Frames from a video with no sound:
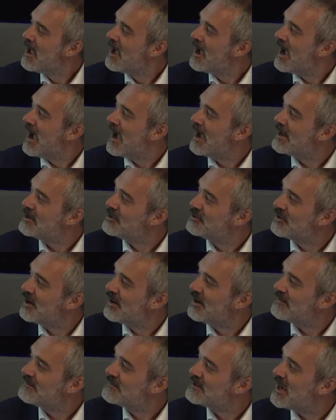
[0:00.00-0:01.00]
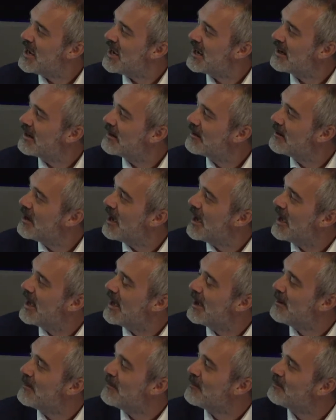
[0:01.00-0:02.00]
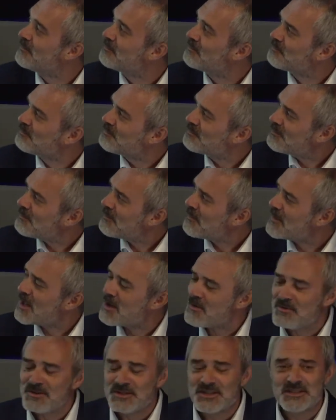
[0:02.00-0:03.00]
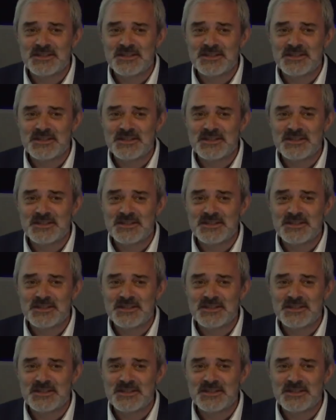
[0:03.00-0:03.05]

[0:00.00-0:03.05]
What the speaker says: DriveTech, which